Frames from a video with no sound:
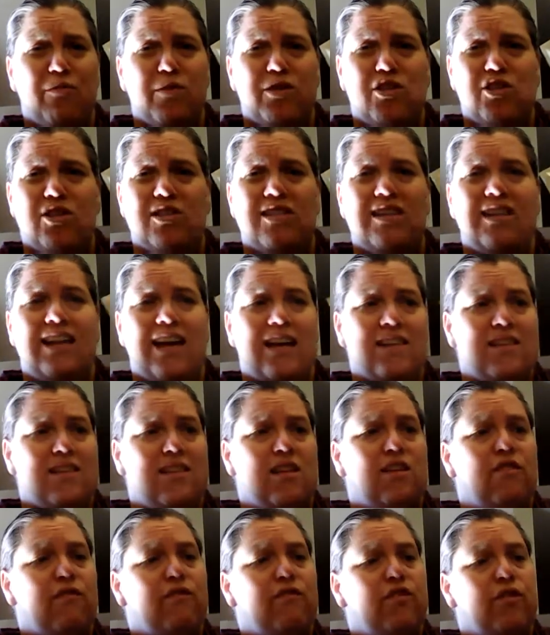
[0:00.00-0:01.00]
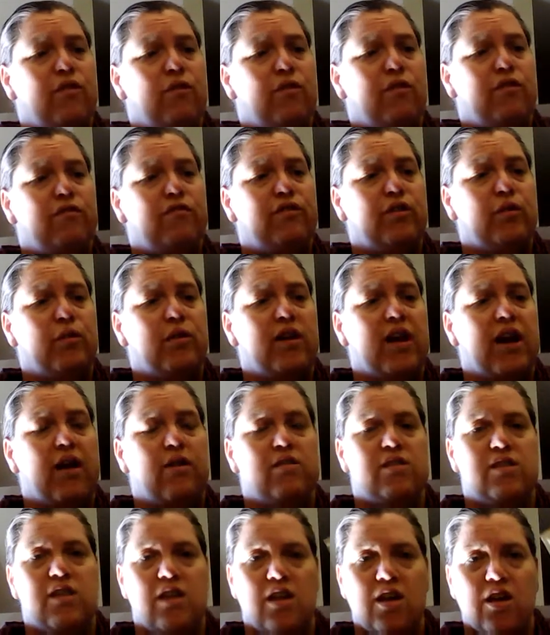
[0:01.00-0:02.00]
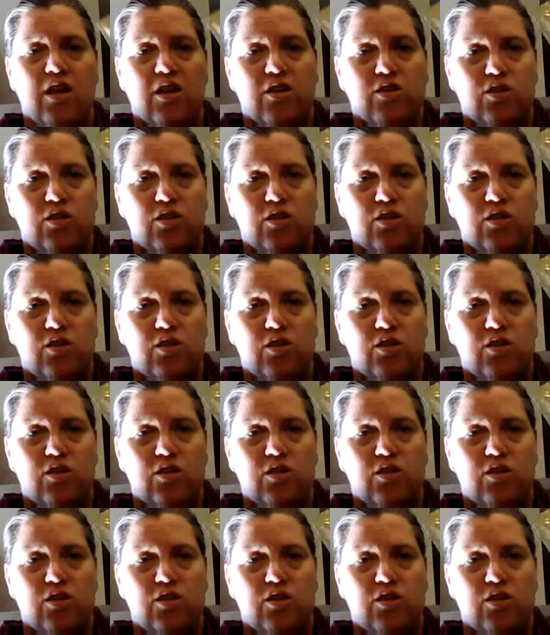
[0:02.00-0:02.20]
which is less than a fluid ounce.